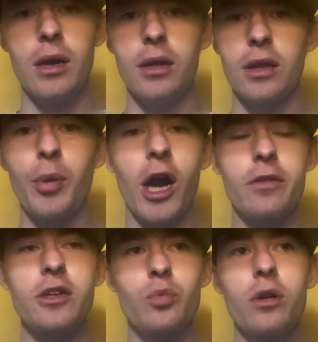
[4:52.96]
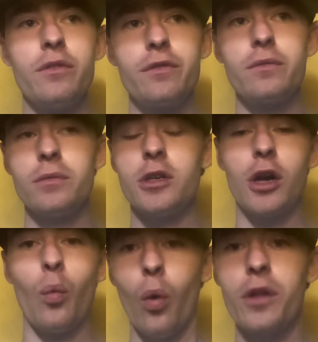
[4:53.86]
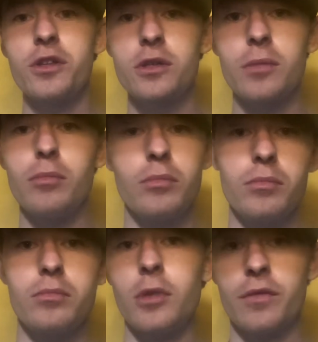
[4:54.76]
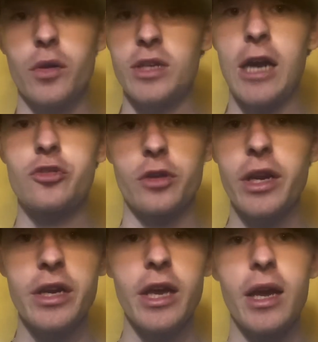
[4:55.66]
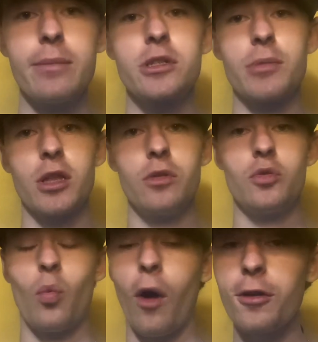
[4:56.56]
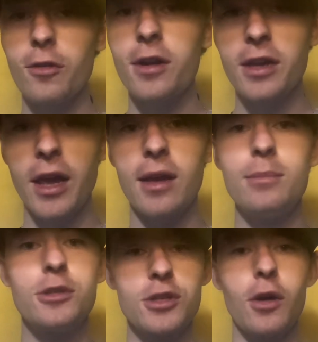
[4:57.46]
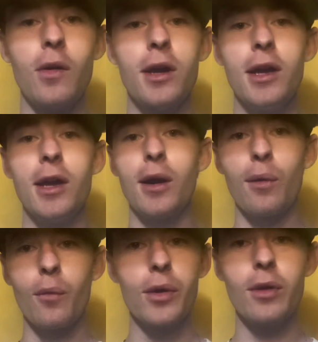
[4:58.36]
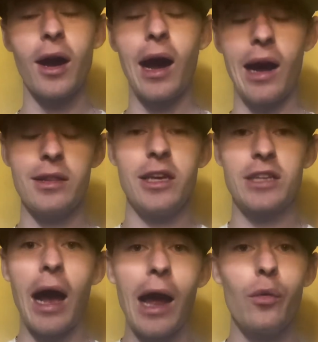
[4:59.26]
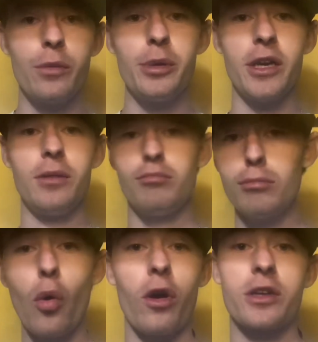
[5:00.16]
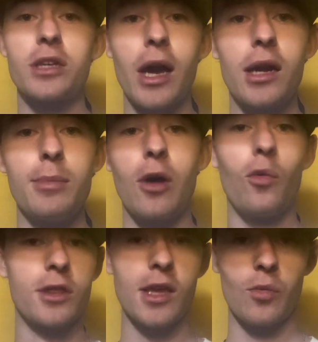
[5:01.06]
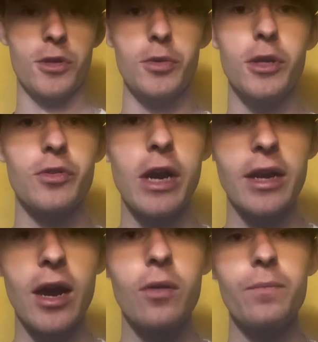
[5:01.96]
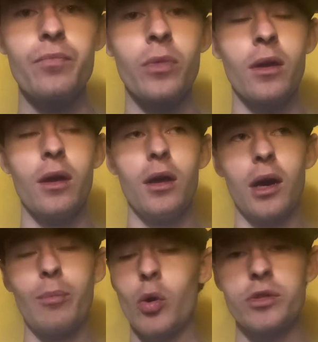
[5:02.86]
the Padres would have, you know, won some of those extra inning games, some of those one-run games. So at least I would be more excited about what they were doing right now. But we'll